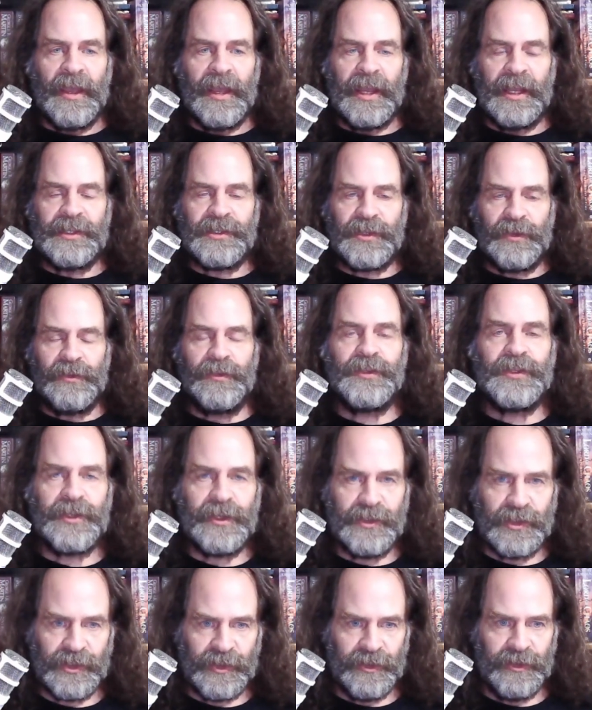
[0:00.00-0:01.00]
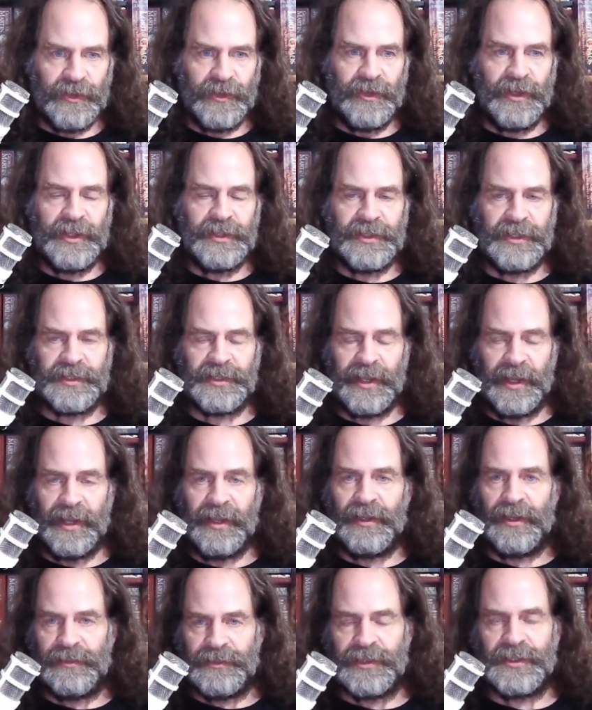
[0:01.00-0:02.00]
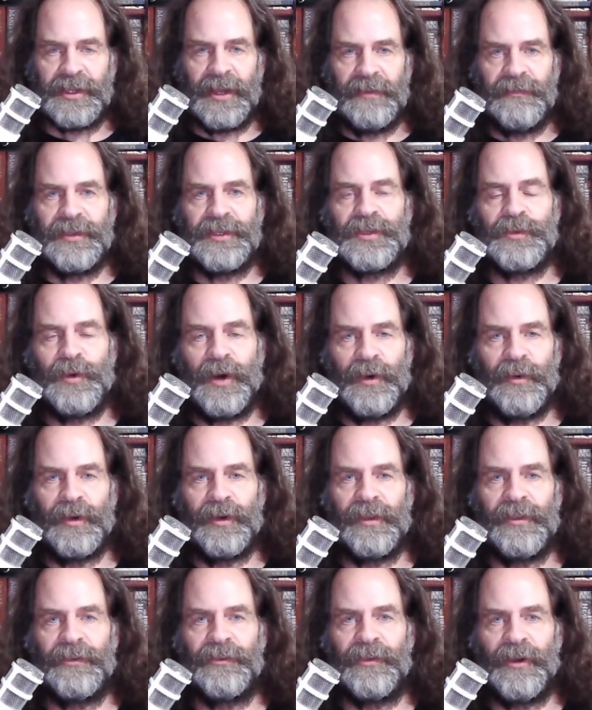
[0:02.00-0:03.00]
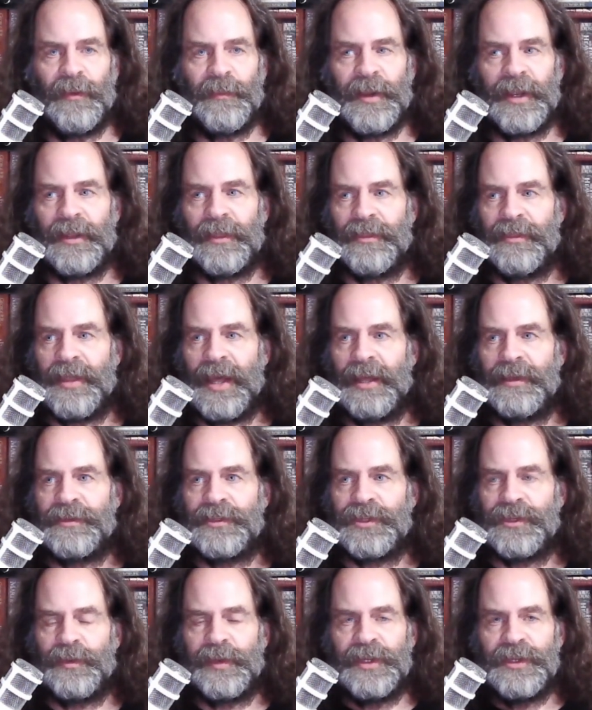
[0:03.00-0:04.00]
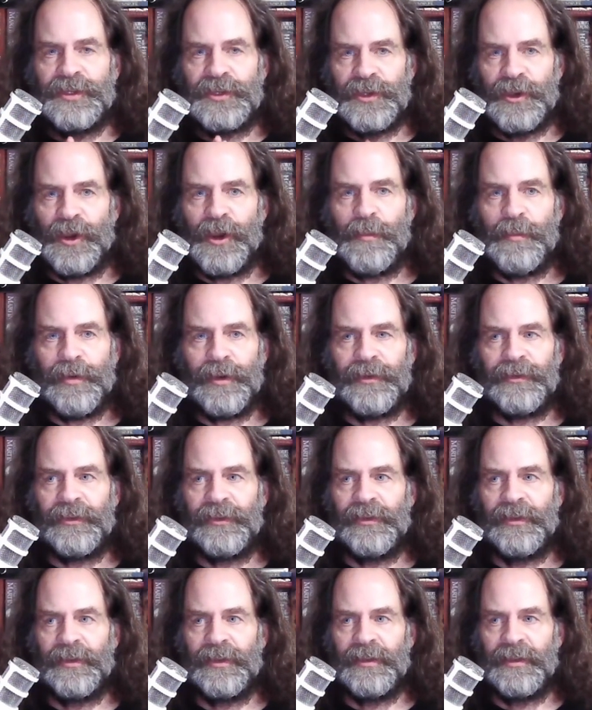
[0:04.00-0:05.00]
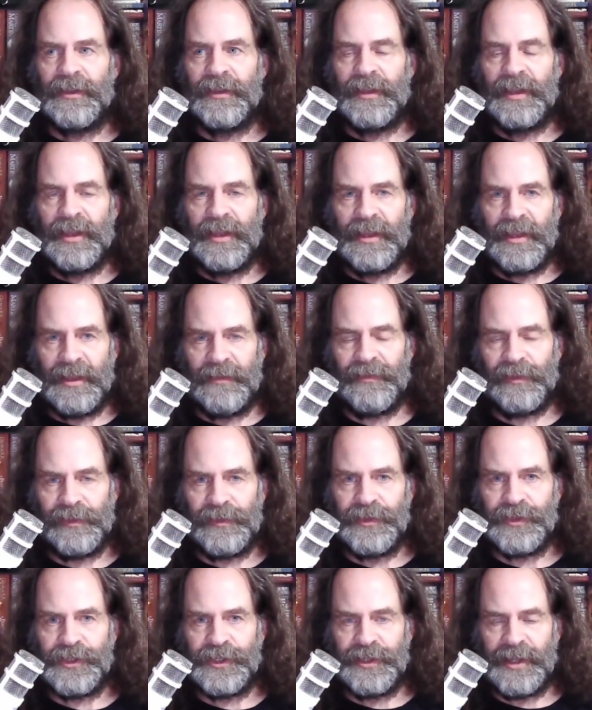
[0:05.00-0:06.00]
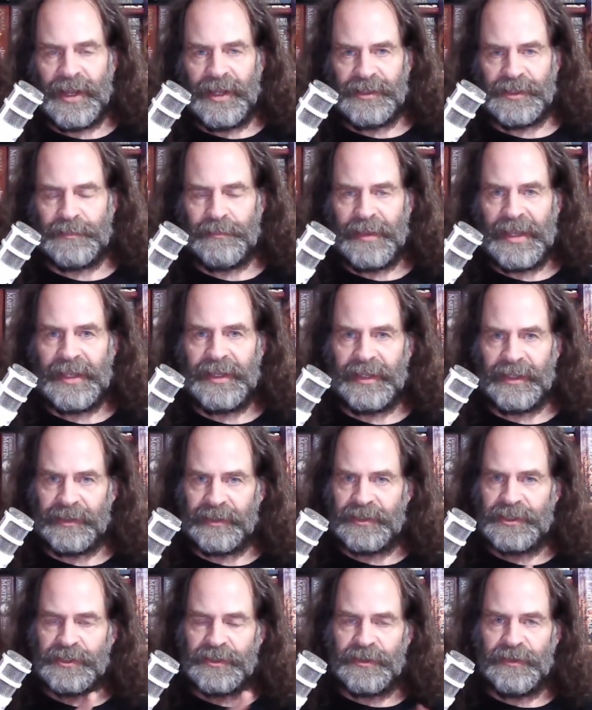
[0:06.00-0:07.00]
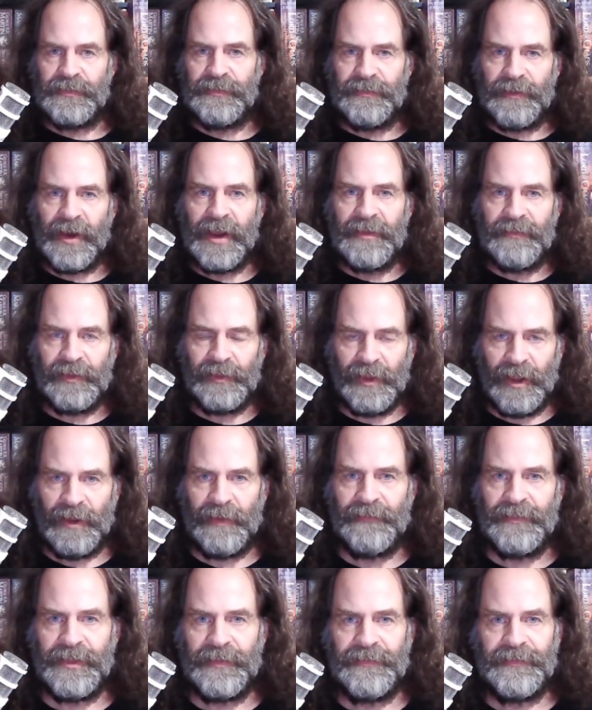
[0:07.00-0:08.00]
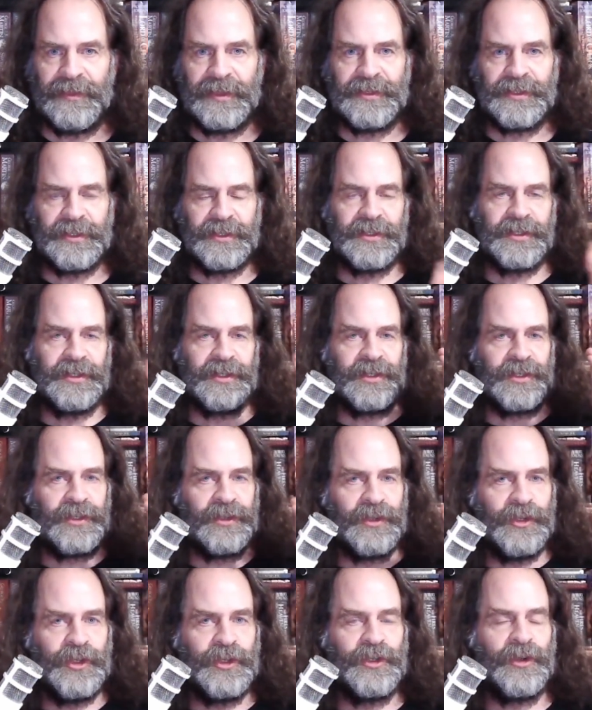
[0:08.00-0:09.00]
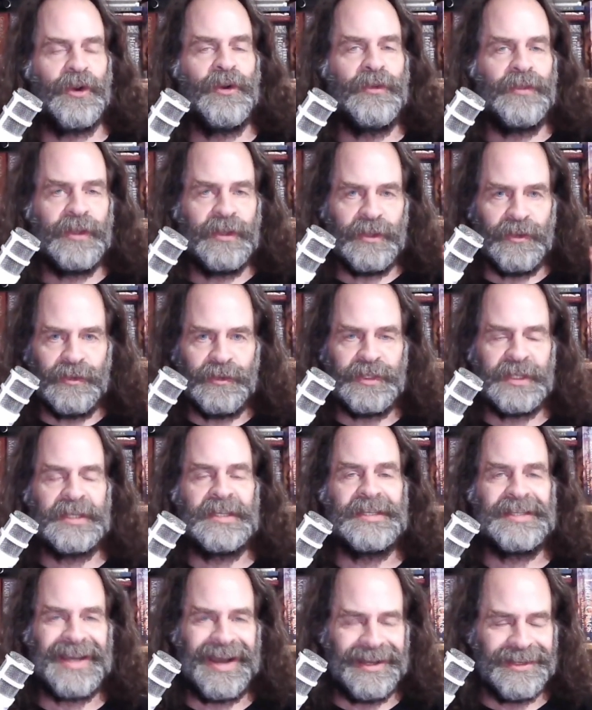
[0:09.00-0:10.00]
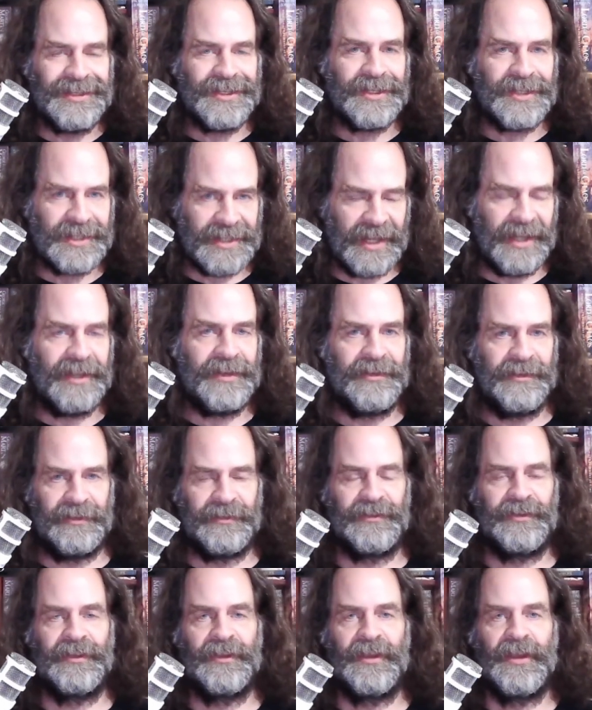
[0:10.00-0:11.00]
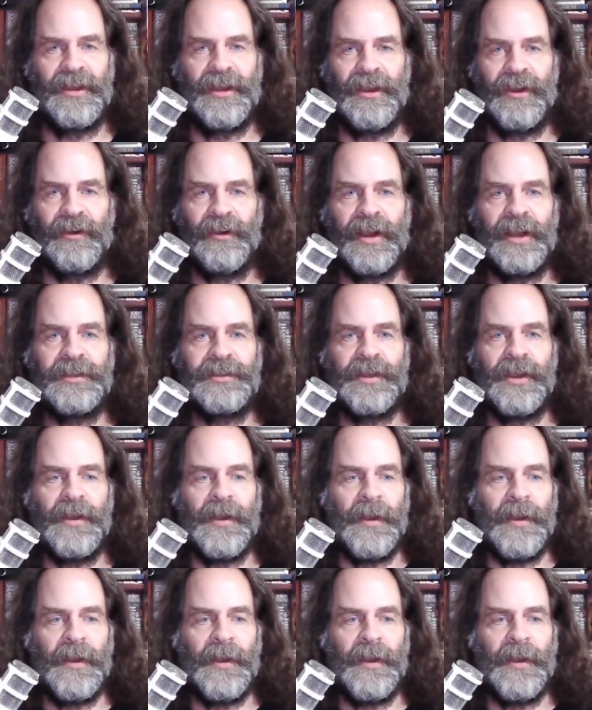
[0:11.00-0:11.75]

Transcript: It's also true to say, and I'll just cover this while we're on the topic, that to interpret evolution as meaning survival of the fittest is to show that you didn't understand it, all right?